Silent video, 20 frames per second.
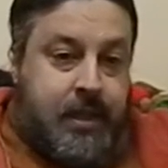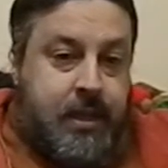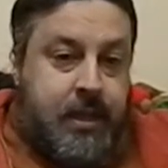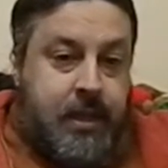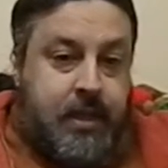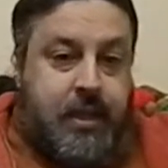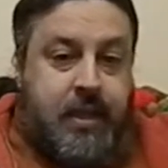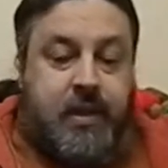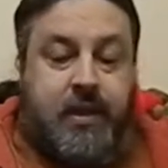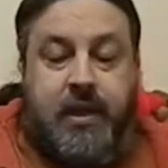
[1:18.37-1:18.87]

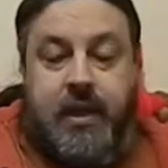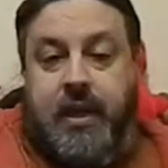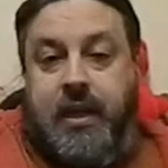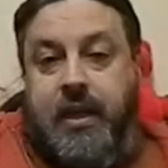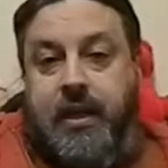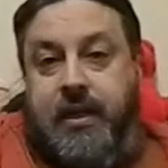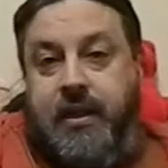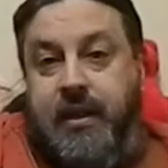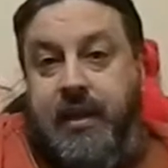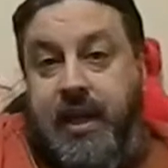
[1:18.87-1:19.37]
And then uh,
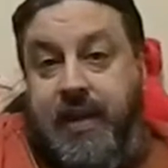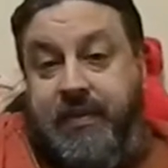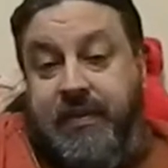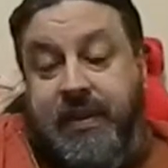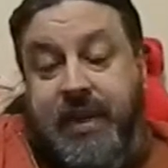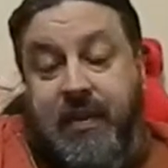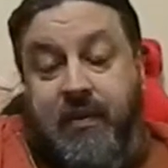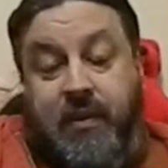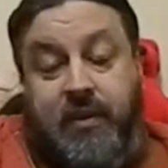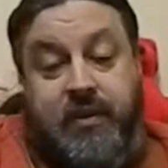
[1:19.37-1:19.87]

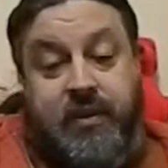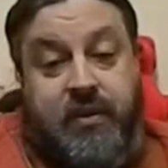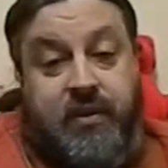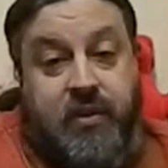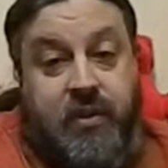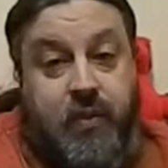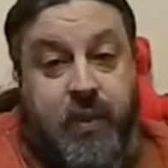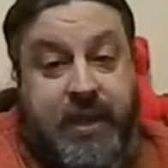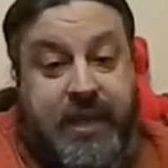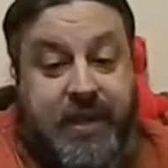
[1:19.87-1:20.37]
after that, we'll
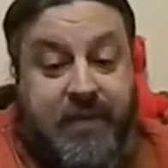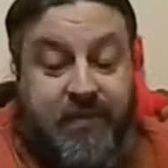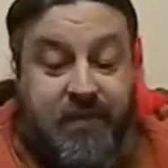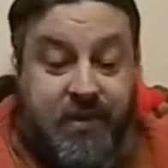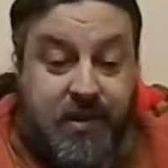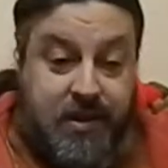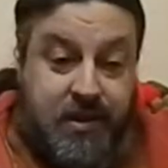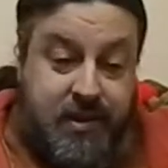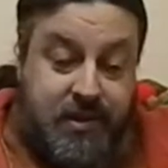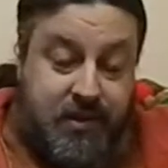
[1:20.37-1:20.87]
do the weekend
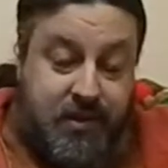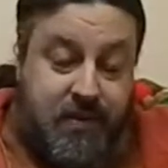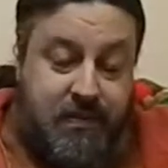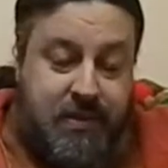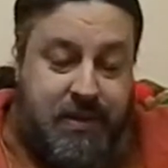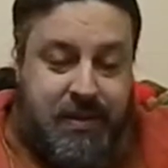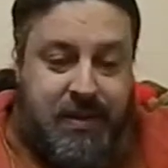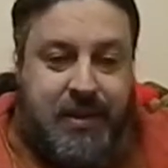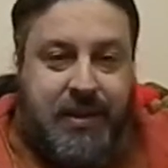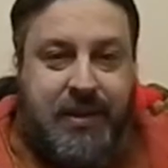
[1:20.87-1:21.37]
vlog.
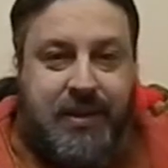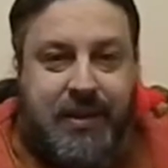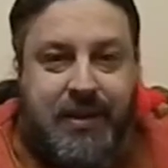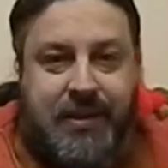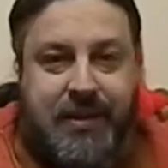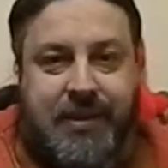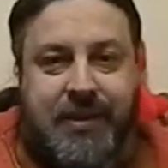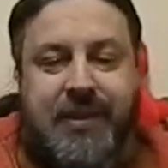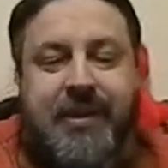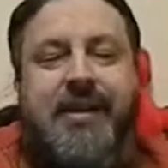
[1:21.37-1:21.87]
So,
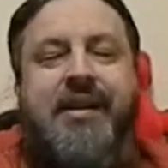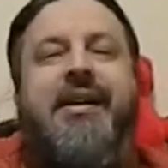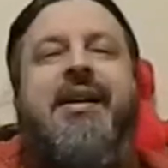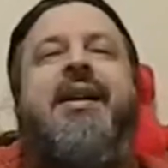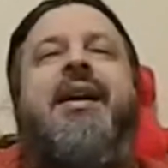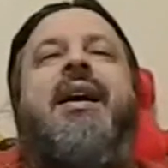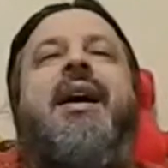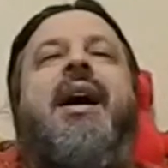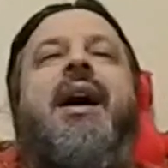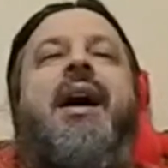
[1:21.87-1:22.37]

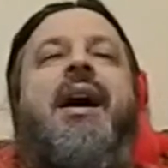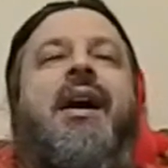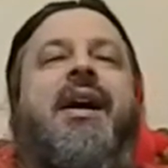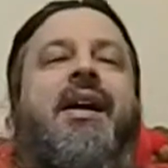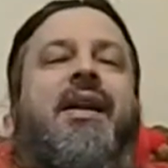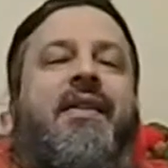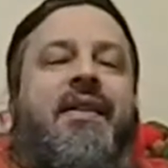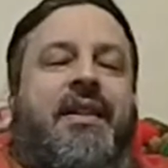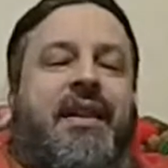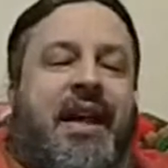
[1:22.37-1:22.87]

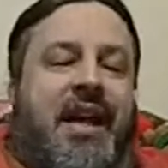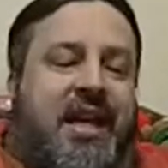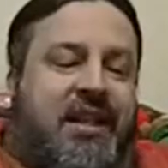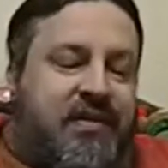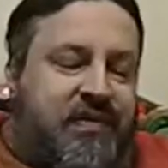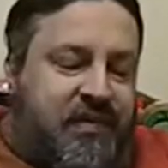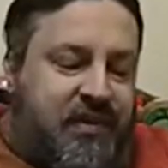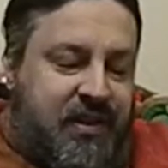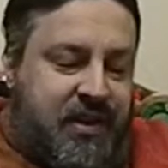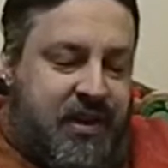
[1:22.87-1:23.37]
uh, the
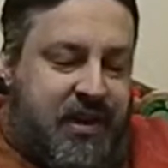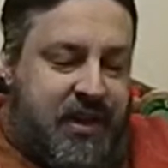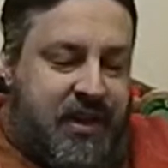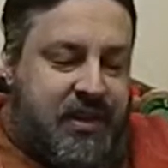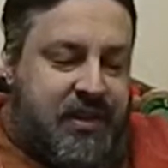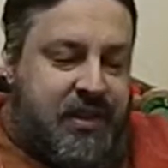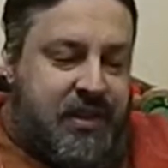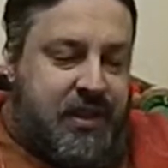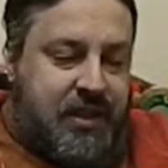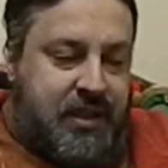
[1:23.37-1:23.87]
last
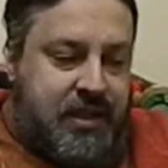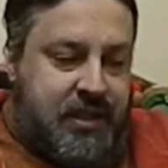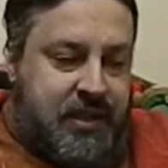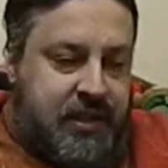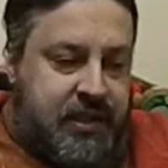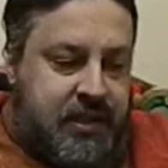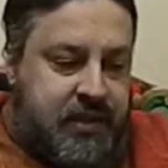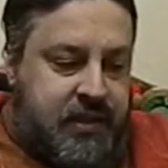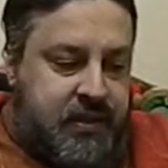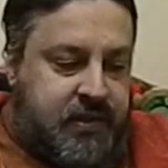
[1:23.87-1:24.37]
vlog
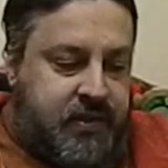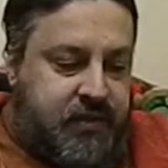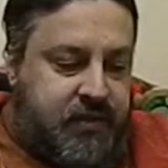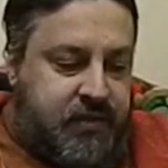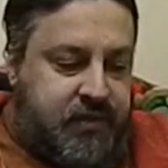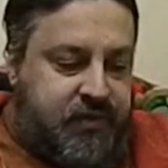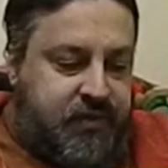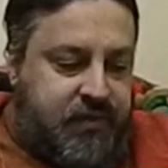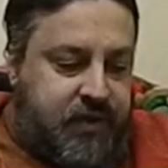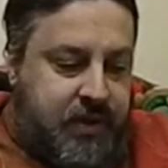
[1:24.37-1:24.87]
uh,
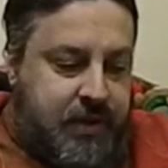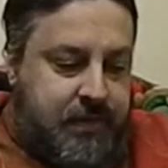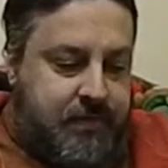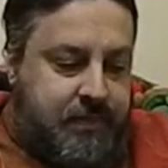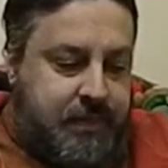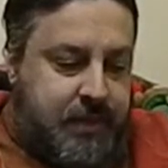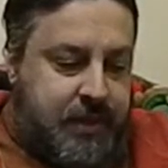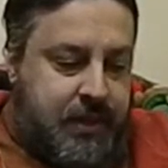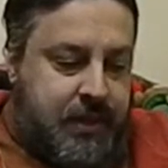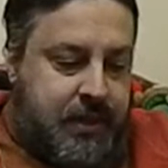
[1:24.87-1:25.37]

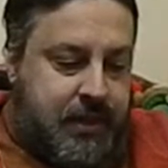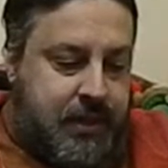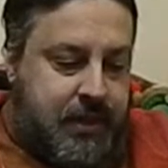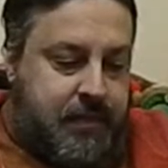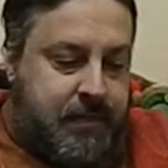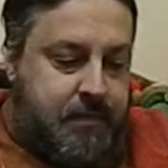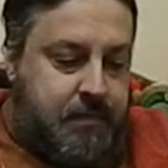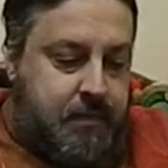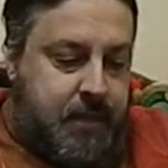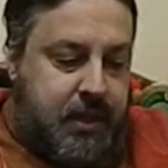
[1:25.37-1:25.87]
from
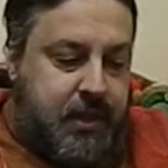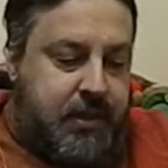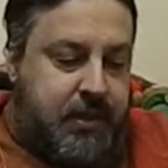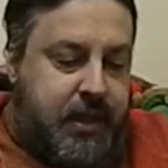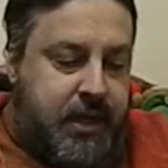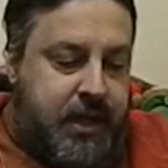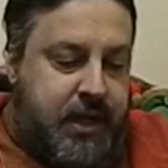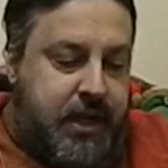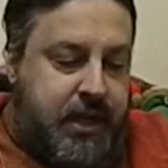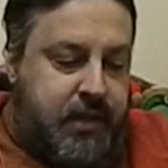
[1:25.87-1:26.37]
uh,
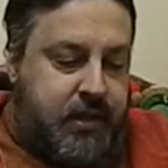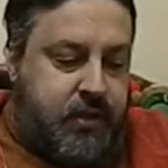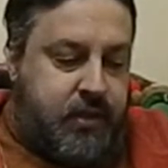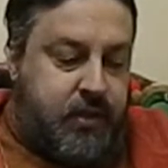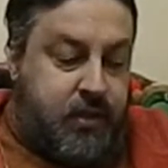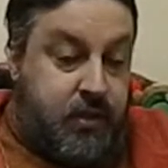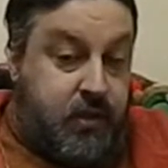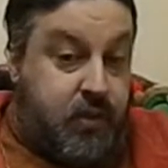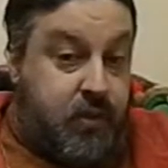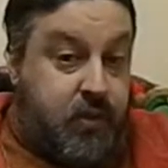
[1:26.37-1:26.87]
Monday
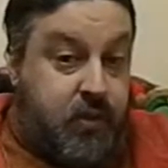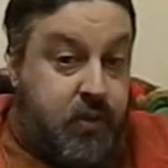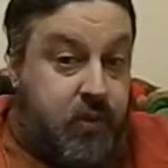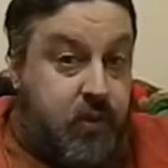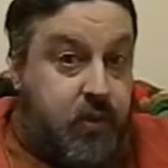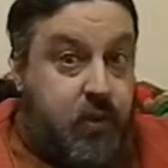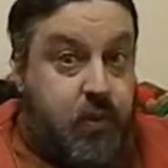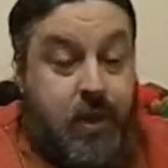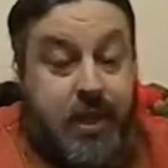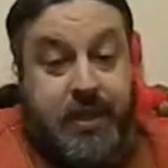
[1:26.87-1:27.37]

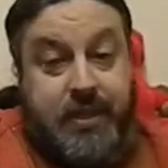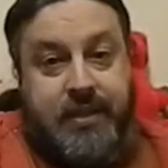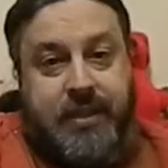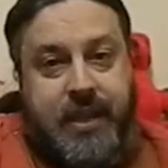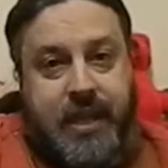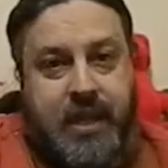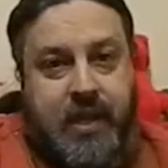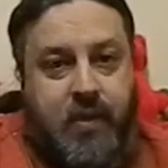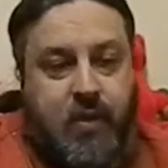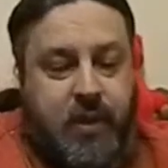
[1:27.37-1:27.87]
to
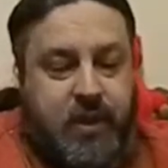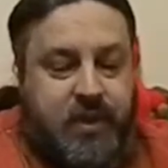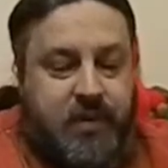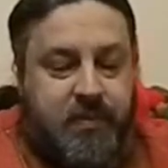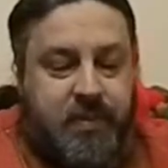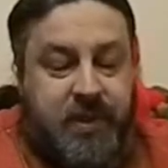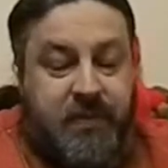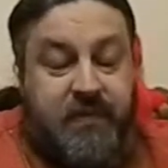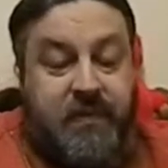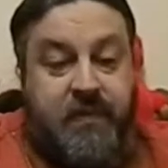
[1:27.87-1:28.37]
Wednesday was
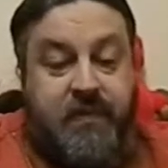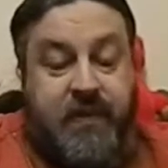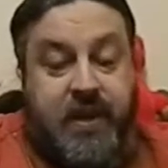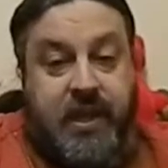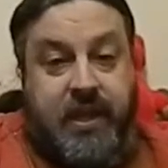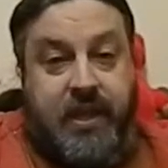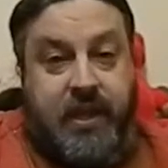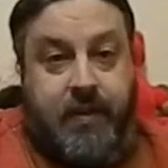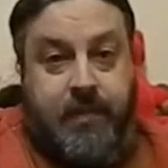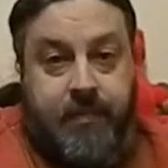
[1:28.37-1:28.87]
a bit of a
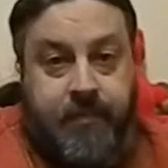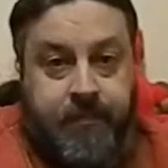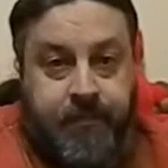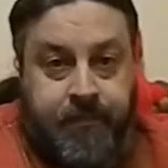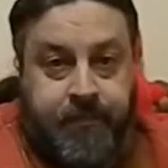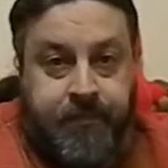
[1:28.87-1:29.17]
failure.